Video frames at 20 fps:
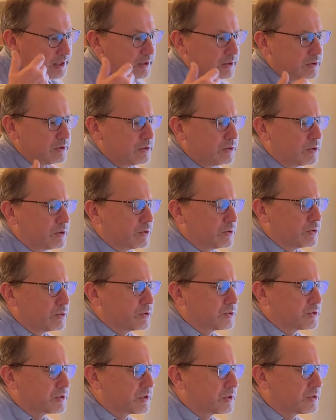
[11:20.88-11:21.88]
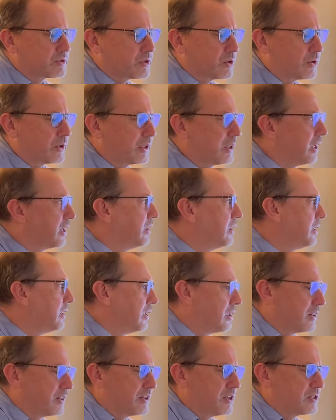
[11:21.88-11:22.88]
used? So again,
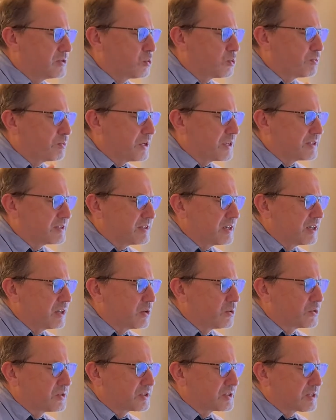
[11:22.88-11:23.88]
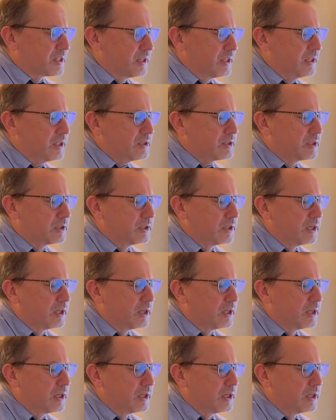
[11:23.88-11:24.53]
this would be single slit,